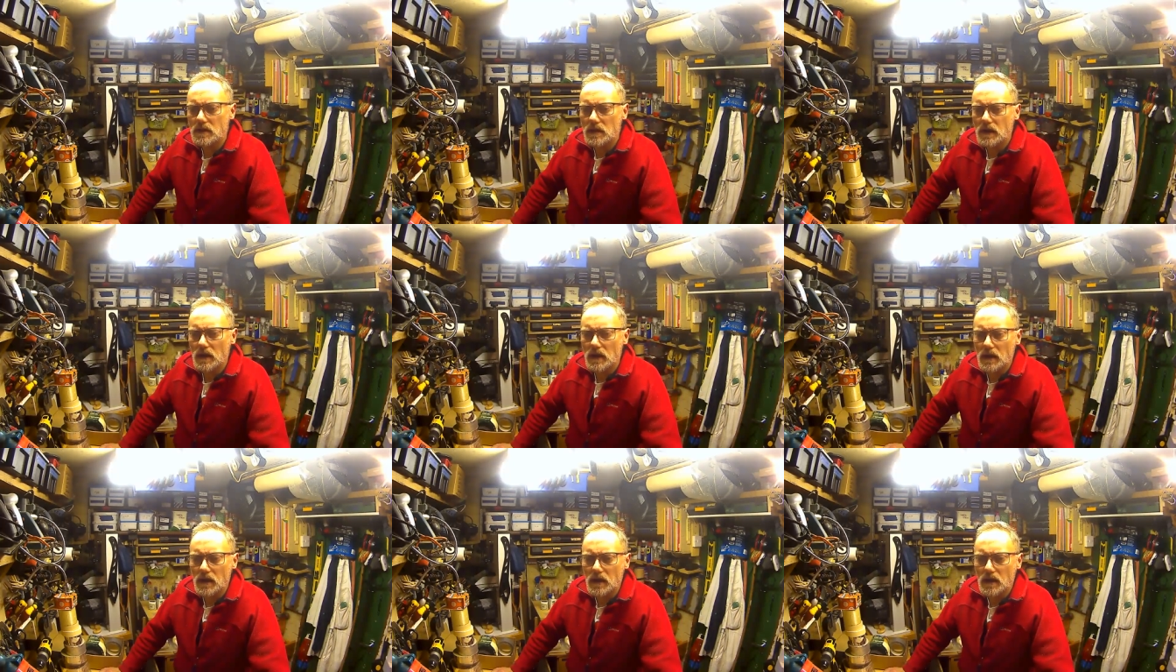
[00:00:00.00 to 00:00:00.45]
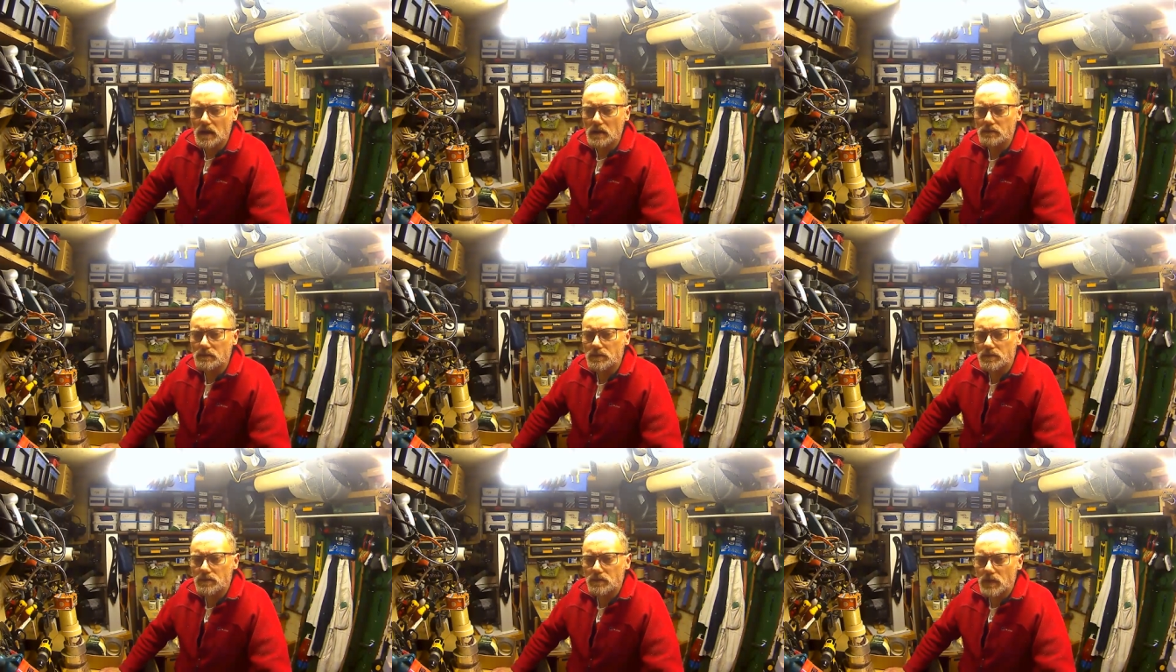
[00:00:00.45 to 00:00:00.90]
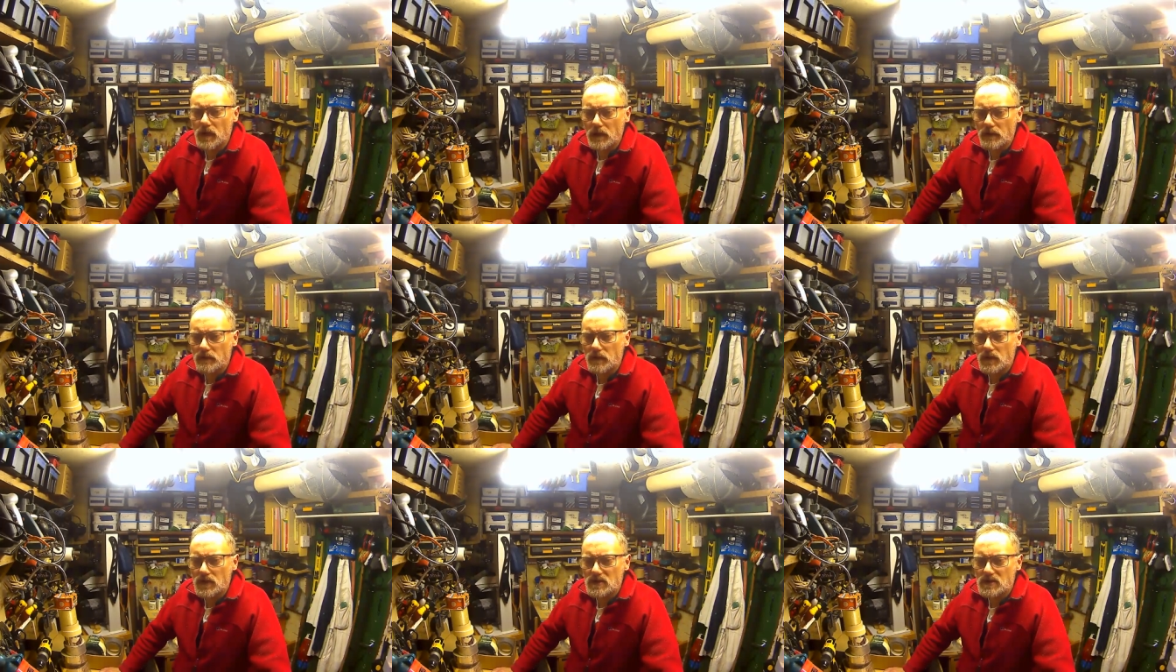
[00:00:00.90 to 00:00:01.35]
When I
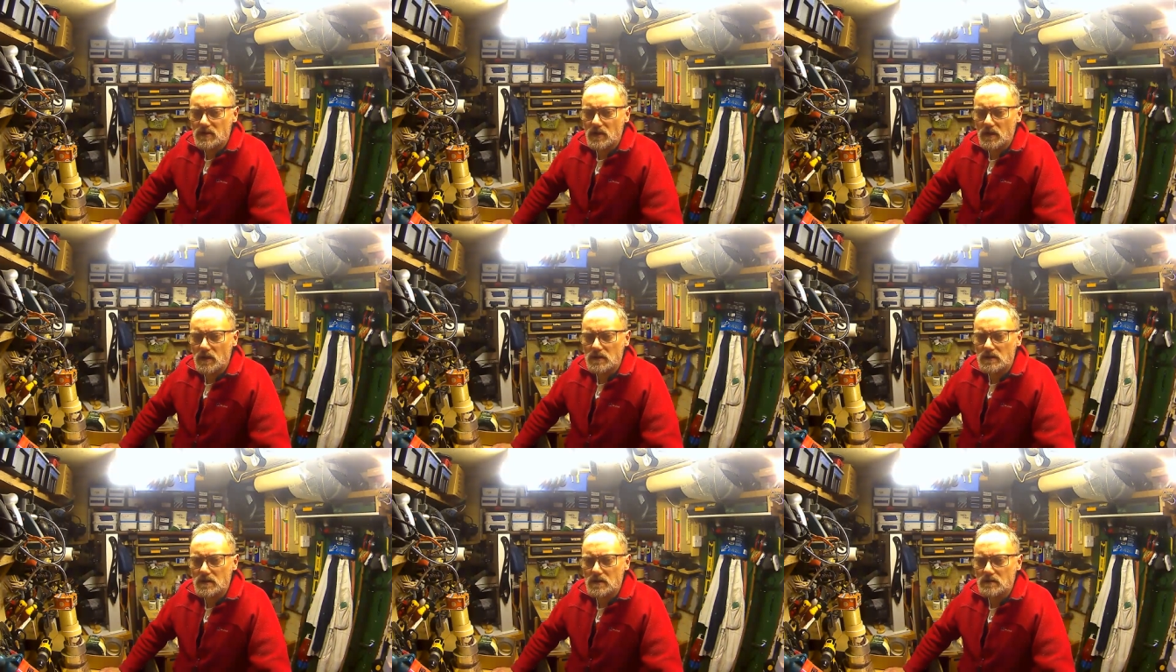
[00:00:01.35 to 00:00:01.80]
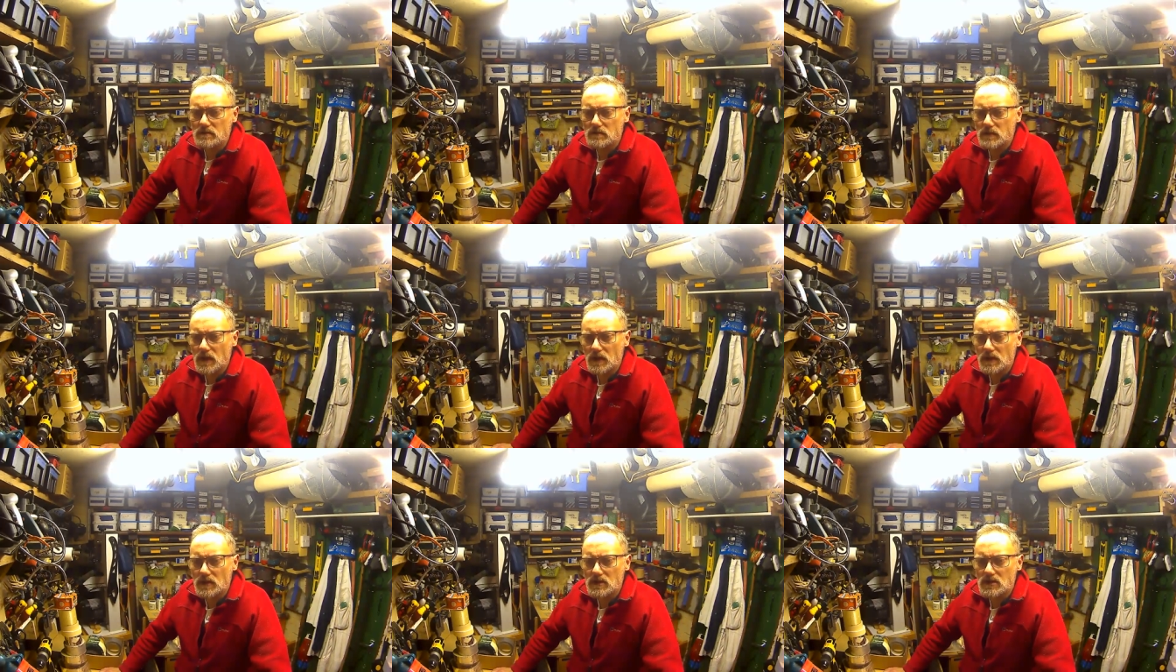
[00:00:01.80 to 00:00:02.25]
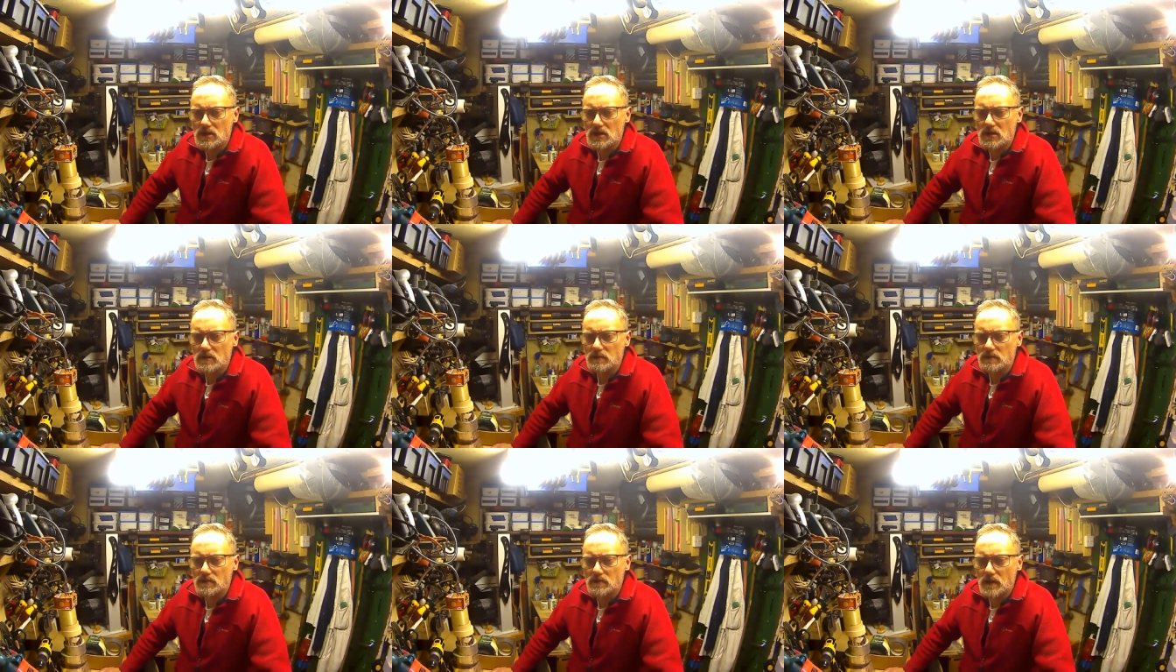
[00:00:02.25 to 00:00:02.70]
first started my
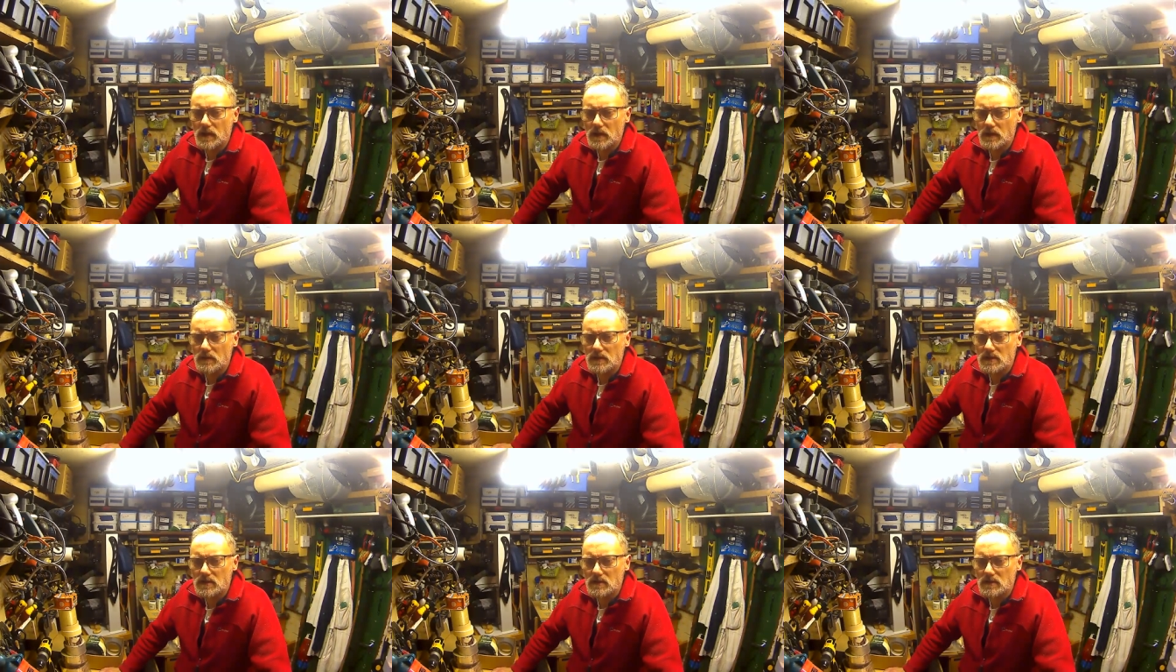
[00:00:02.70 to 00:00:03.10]
YouTube, and